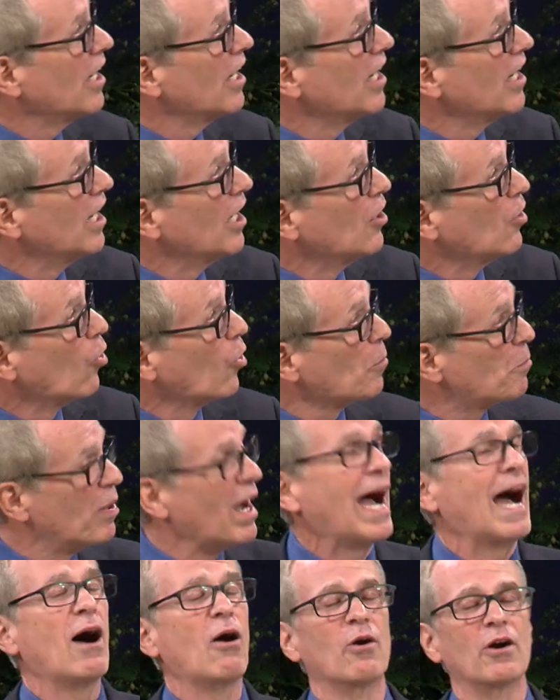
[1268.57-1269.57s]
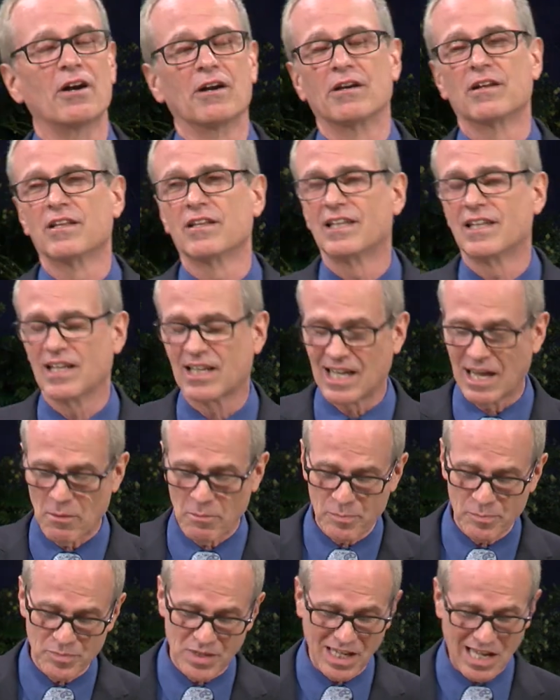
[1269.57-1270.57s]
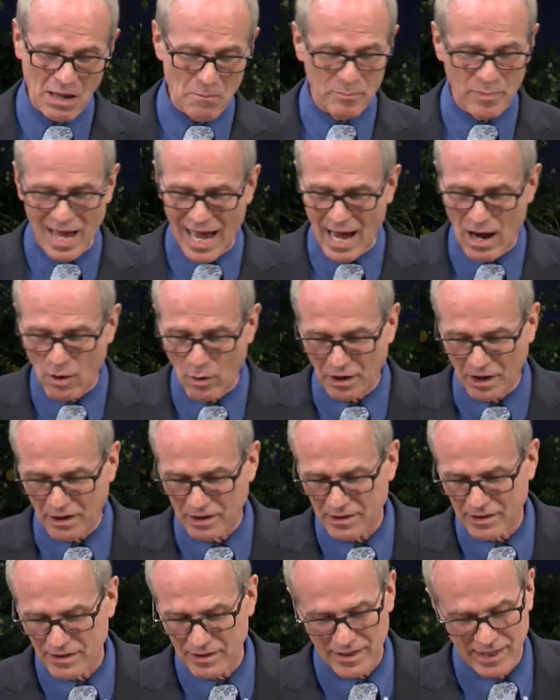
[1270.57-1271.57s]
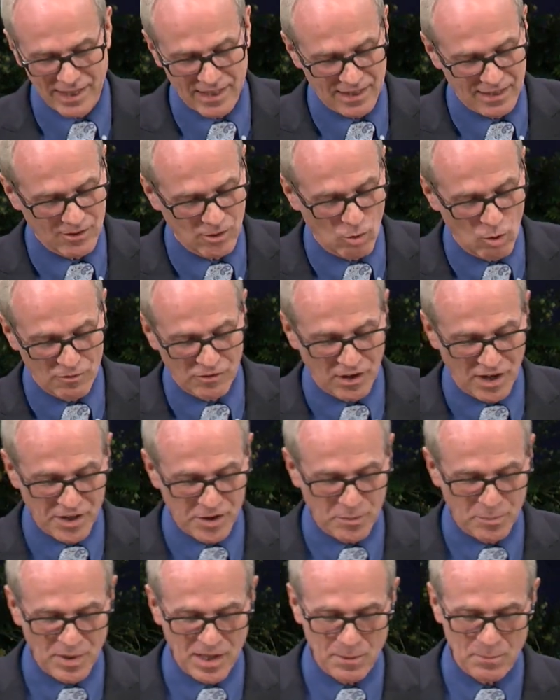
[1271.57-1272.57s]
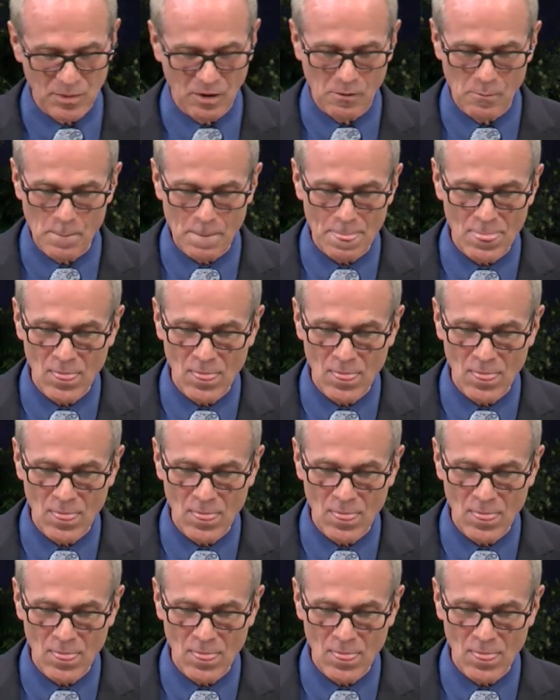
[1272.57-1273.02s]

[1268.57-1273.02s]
uh, or power, to get, to get power, like over other people.